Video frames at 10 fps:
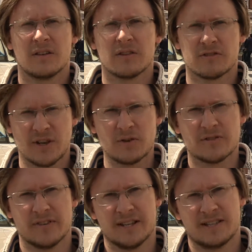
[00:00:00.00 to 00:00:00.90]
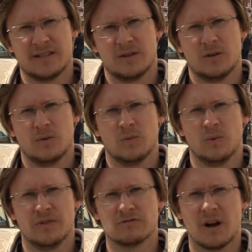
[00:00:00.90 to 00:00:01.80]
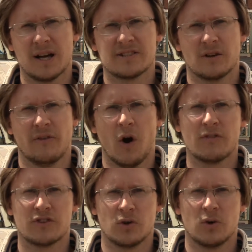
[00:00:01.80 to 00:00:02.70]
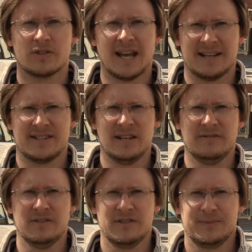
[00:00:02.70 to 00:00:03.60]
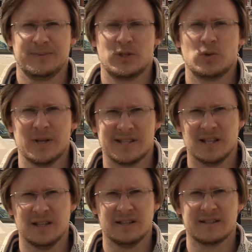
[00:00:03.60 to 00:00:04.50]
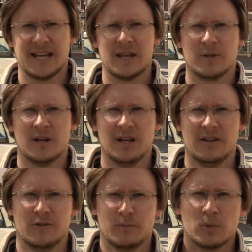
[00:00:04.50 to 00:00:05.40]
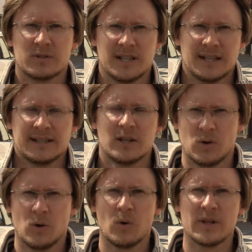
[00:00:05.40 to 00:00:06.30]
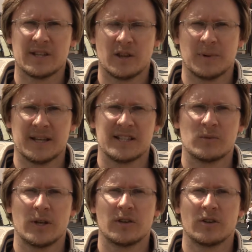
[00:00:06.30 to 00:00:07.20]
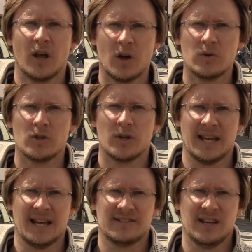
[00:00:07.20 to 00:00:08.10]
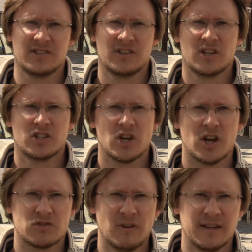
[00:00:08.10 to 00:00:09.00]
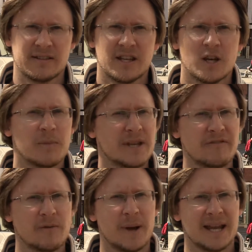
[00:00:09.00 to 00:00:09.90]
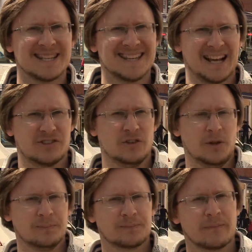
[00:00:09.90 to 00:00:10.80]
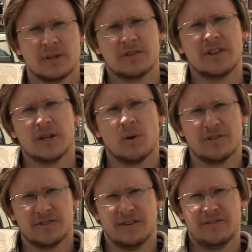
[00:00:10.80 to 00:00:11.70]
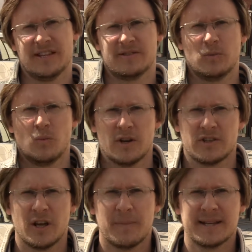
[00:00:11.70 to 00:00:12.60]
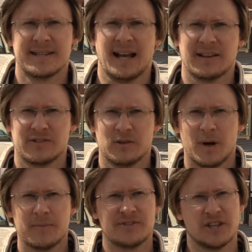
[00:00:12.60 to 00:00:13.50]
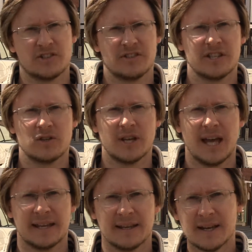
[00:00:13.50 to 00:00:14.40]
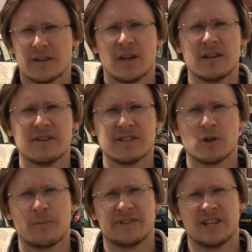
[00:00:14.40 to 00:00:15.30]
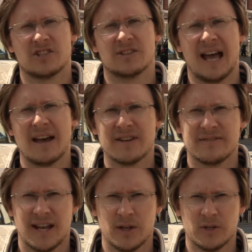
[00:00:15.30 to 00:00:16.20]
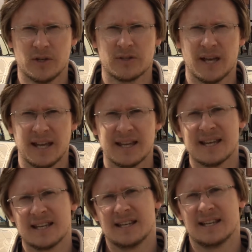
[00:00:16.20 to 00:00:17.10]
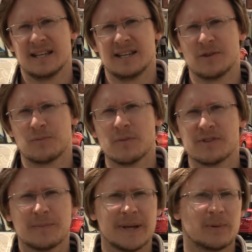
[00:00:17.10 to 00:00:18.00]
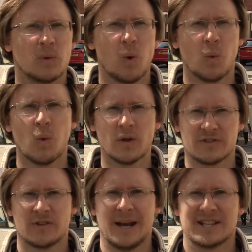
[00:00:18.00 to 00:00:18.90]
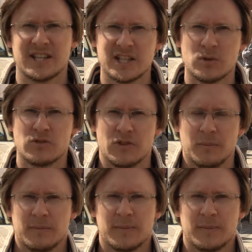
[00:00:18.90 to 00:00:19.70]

The result of this was the rise of offshore tax havens. Switzerland, Cayman Islands, Malta, all these other places where you can own UK assets, charge rent, but never pay any tax on them. So then you ask yourself this: why should I pay tax on my possessions in the UK? The only reason your possessions have any value in the UK is the promise that people want to actually use them,